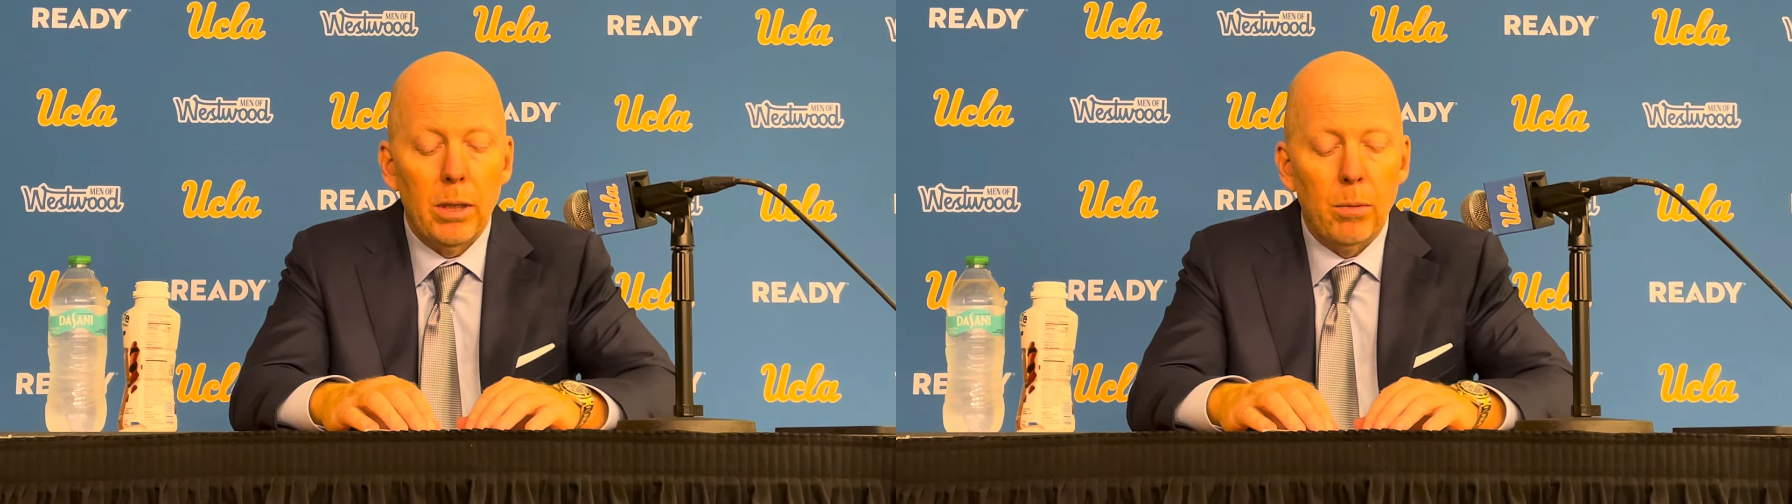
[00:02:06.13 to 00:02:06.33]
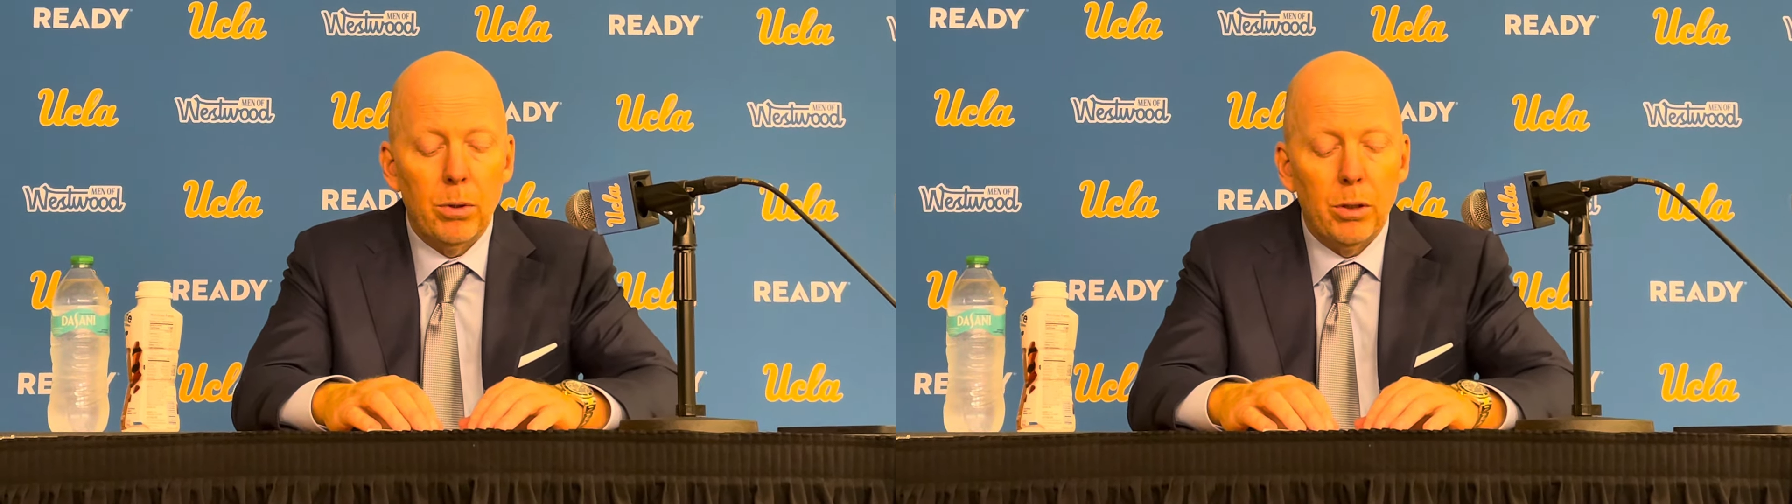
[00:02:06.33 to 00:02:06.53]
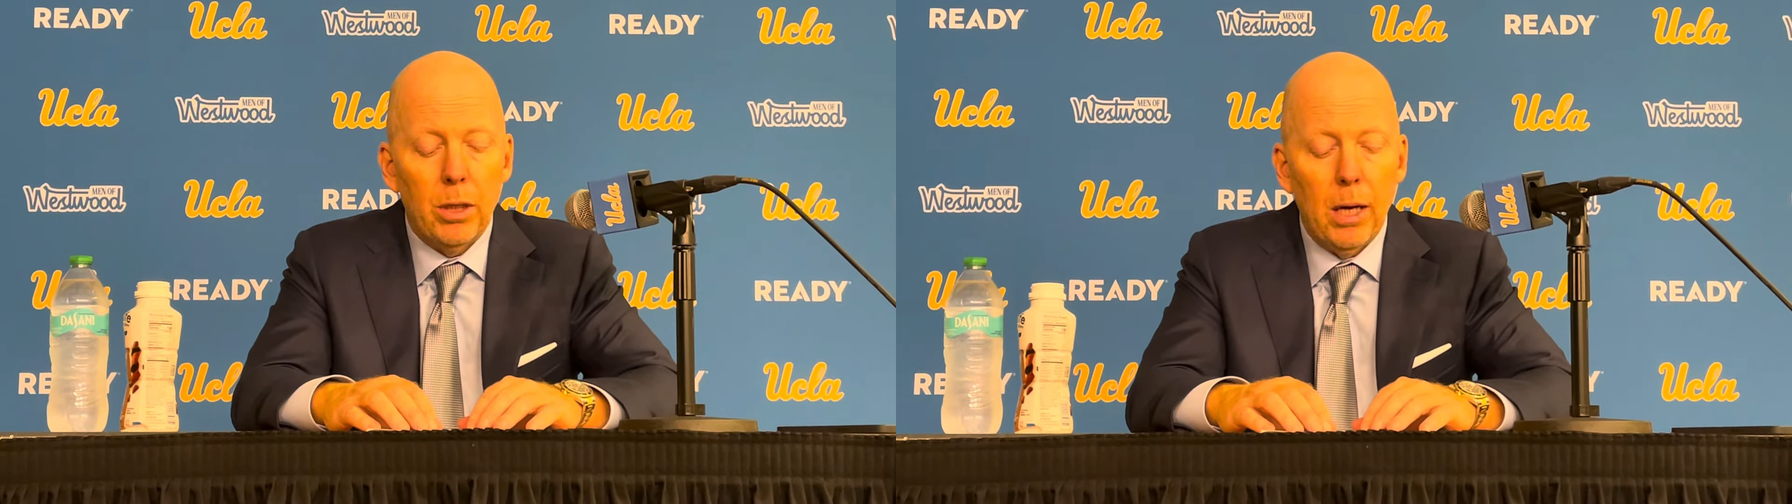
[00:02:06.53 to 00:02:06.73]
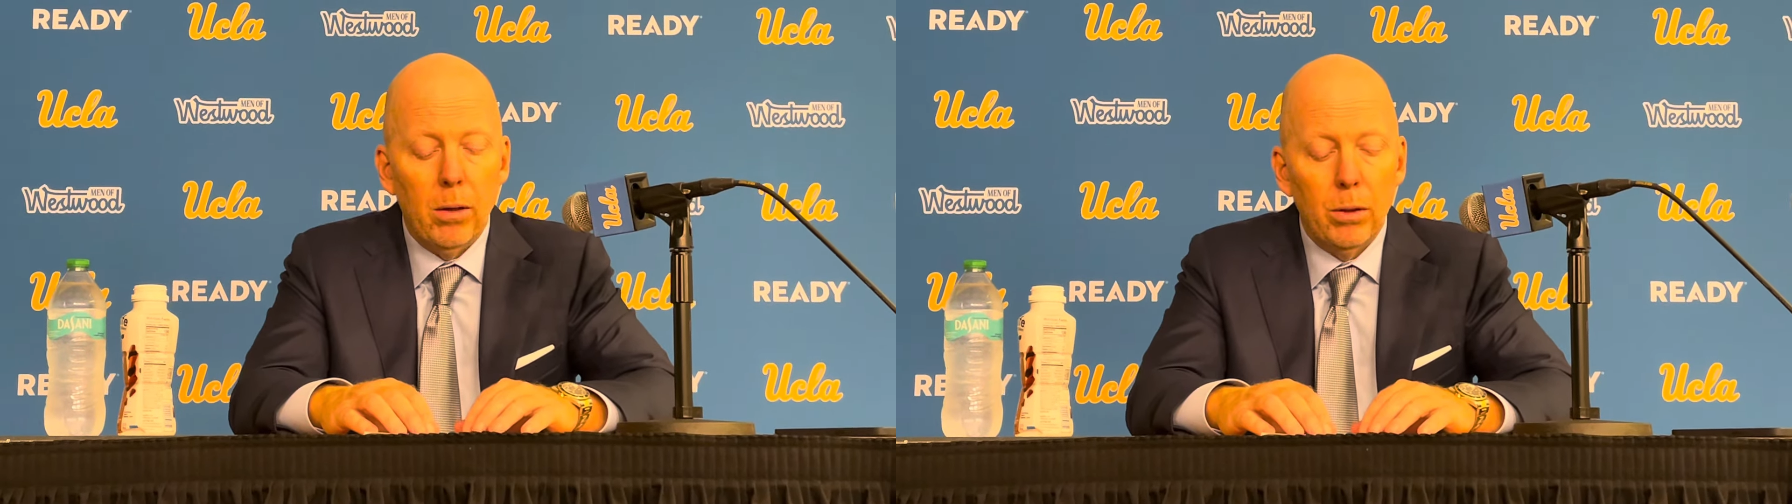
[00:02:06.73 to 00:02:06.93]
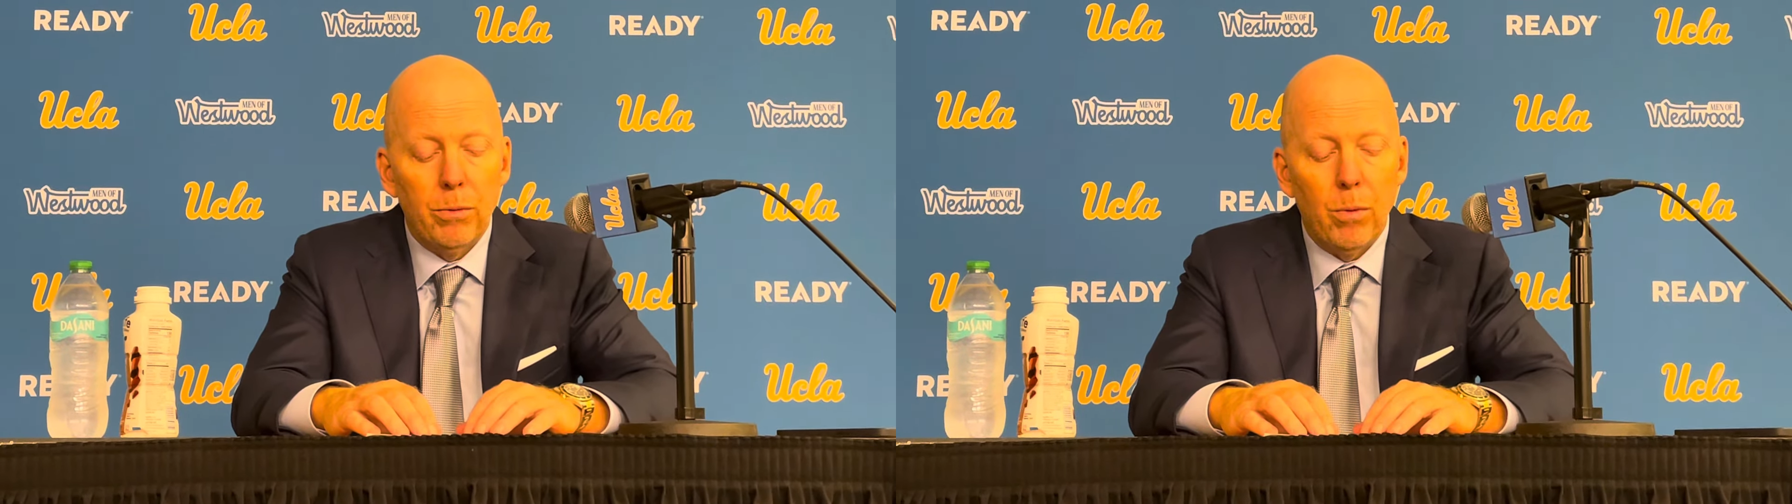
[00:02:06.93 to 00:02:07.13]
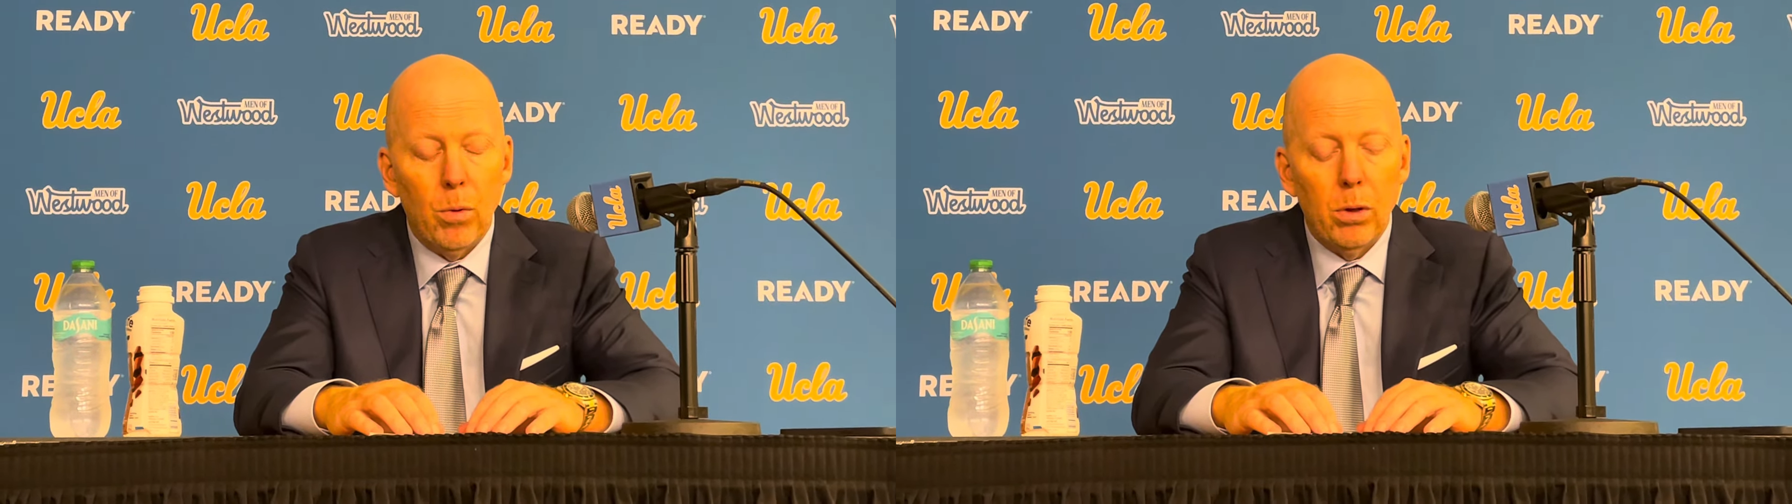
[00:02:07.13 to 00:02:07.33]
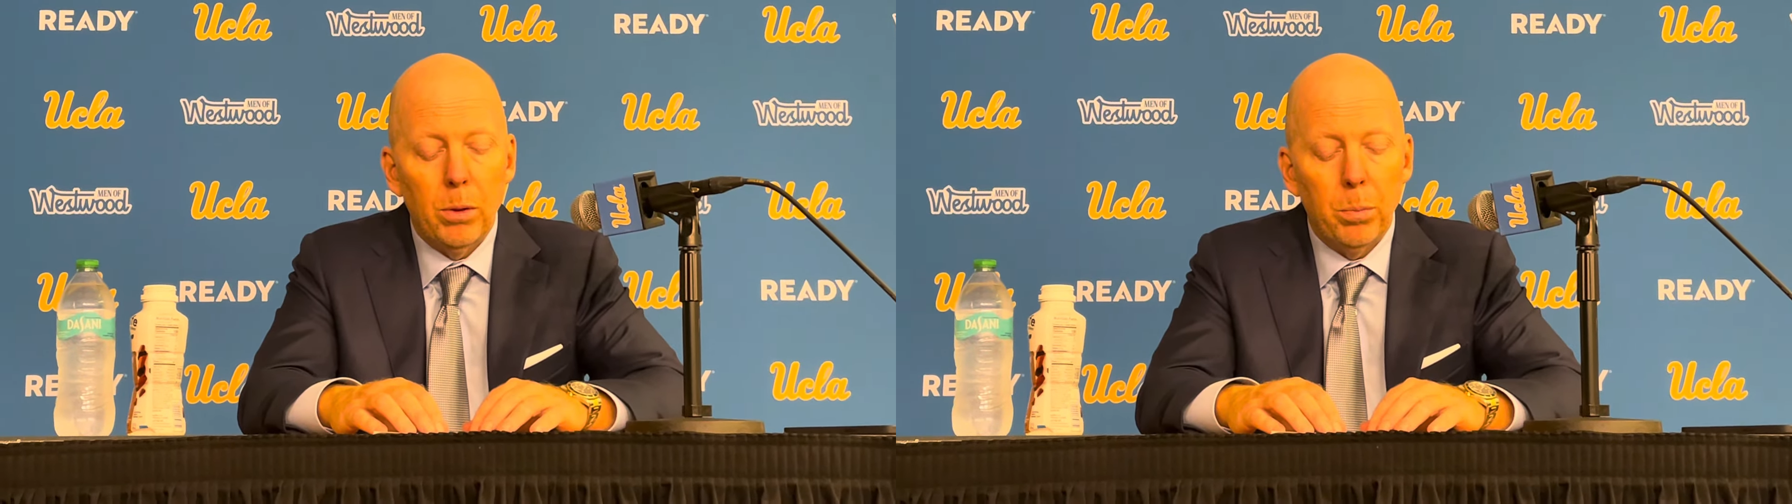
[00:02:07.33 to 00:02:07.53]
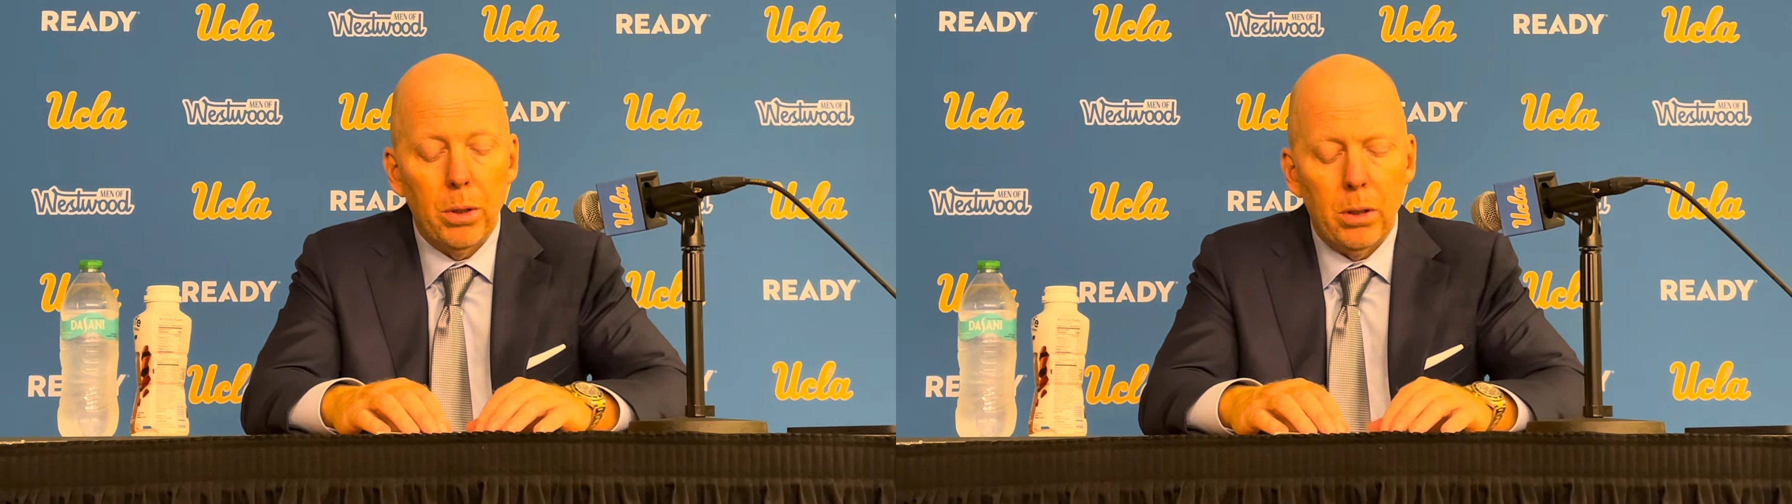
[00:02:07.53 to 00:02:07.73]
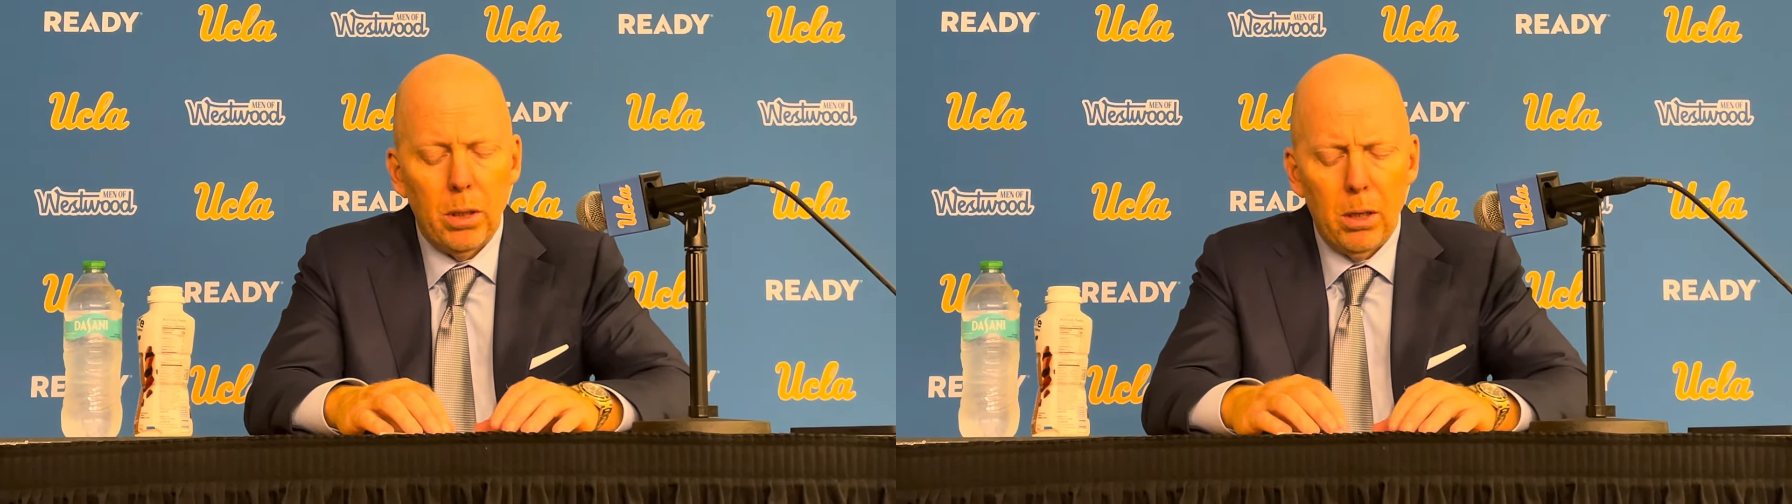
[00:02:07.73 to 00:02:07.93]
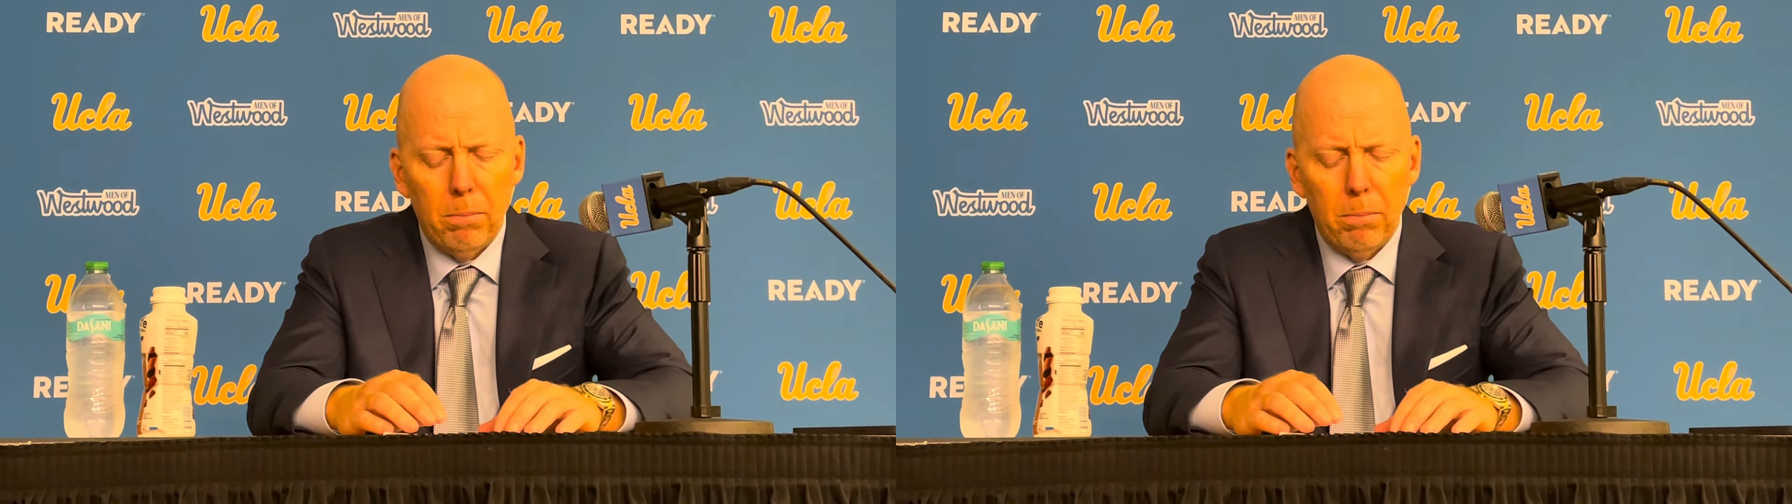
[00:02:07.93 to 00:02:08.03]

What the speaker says: challenge for us, but